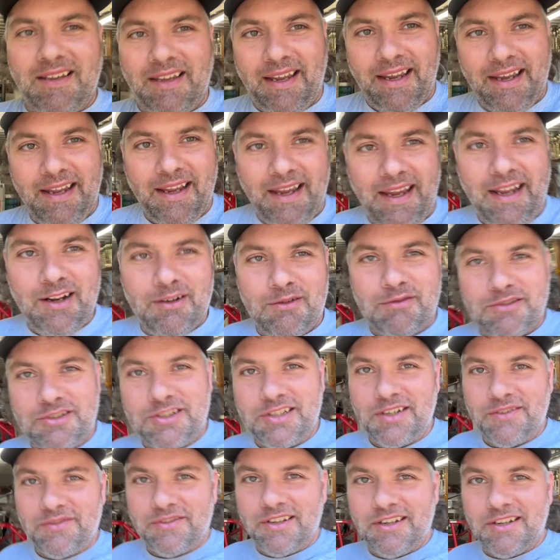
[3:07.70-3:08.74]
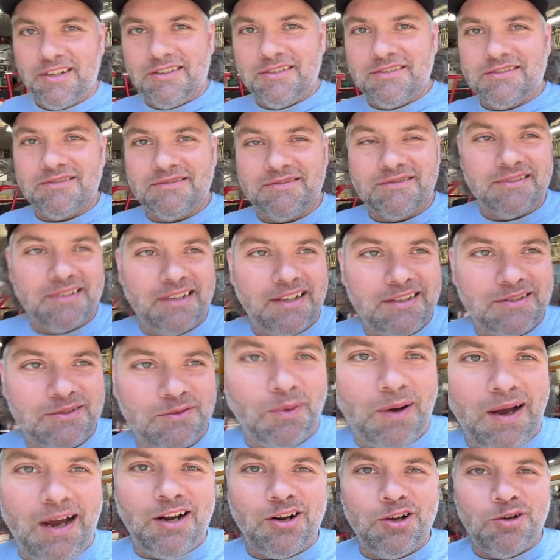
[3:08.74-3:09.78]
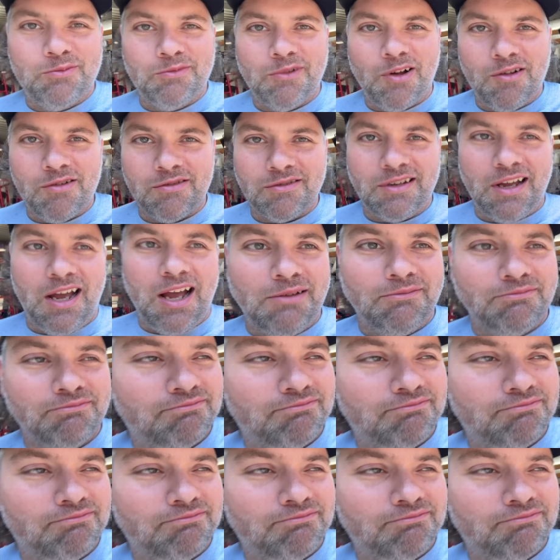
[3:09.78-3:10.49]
He don't shift gears. He's wide open all the time.